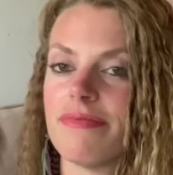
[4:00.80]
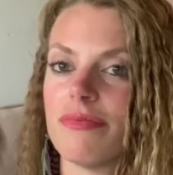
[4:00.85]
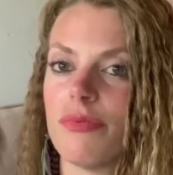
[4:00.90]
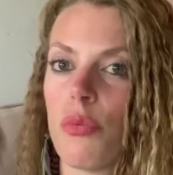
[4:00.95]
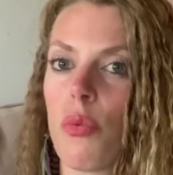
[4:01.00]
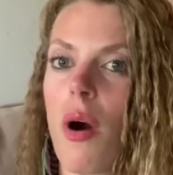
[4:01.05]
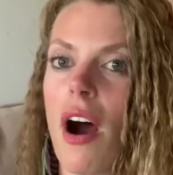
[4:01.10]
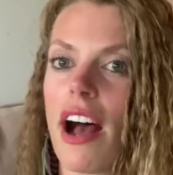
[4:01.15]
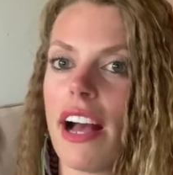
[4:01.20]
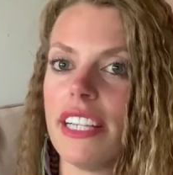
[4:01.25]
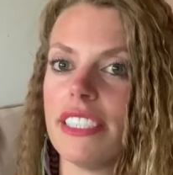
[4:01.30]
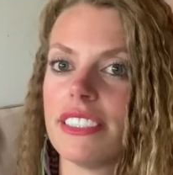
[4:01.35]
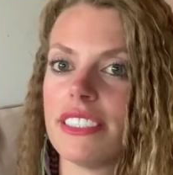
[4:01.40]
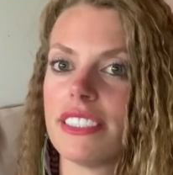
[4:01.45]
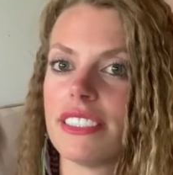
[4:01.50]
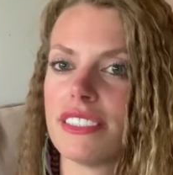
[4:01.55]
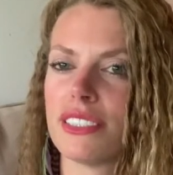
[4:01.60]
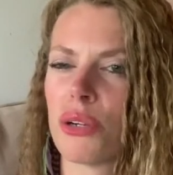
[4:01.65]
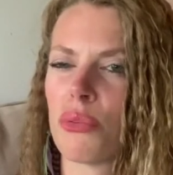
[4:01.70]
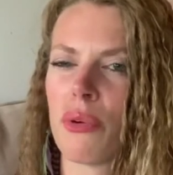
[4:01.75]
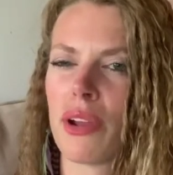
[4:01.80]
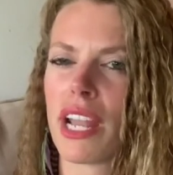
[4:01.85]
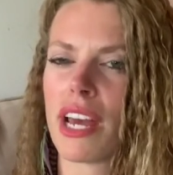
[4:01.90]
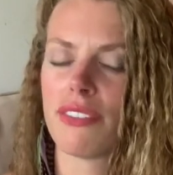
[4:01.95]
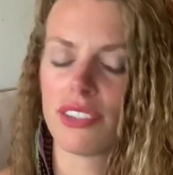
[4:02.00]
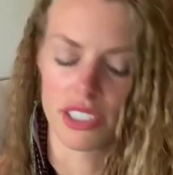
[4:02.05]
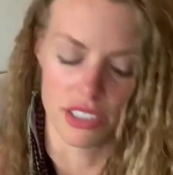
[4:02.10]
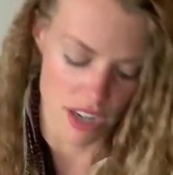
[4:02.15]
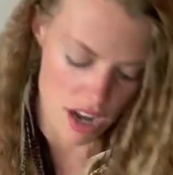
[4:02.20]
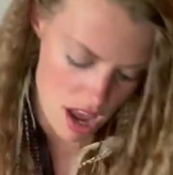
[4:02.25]
wise or
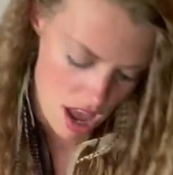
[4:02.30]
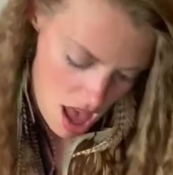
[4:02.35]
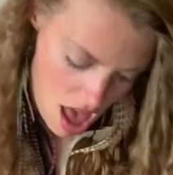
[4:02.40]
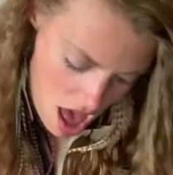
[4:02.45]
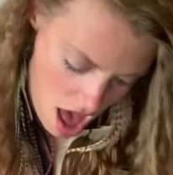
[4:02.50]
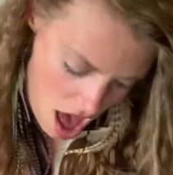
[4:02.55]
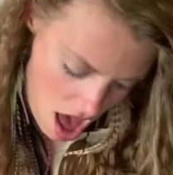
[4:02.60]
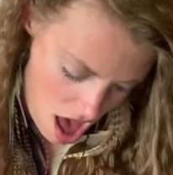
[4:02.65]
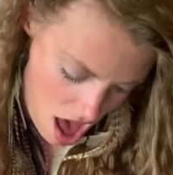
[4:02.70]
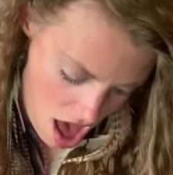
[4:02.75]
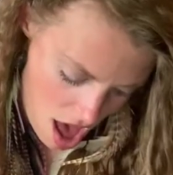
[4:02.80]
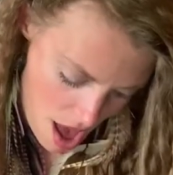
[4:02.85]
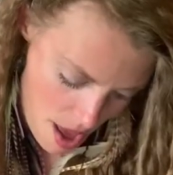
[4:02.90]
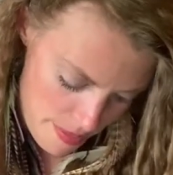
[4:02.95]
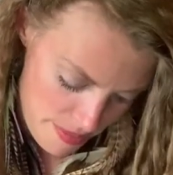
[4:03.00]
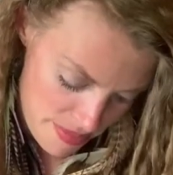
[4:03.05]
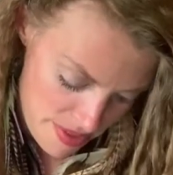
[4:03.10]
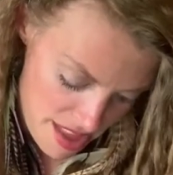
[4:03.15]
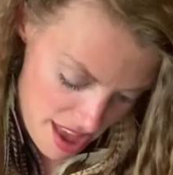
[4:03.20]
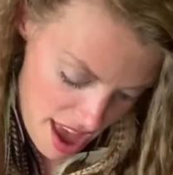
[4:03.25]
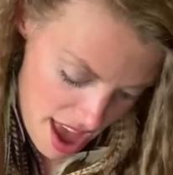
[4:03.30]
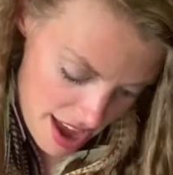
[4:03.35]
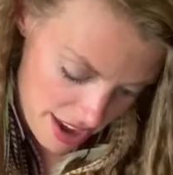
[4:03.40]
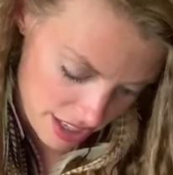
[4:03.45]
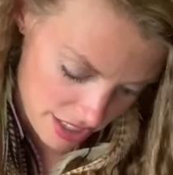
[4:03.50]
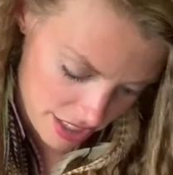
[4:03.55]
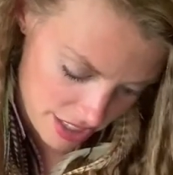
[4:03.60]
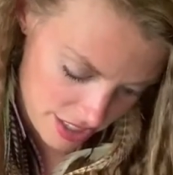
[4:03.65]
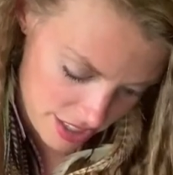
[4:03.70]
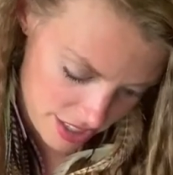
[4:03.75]
whatever.
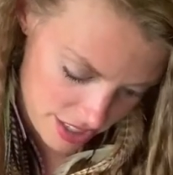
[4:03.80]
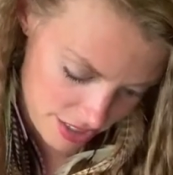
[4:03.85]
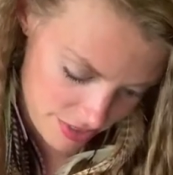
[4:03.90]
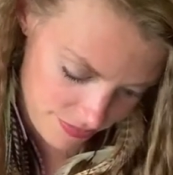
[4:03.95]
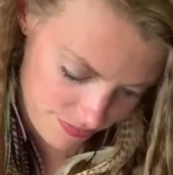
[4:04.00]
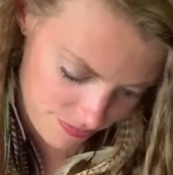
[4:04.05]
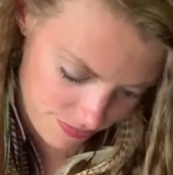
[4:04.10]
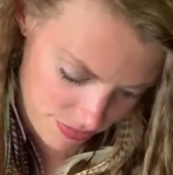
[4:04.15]
Next,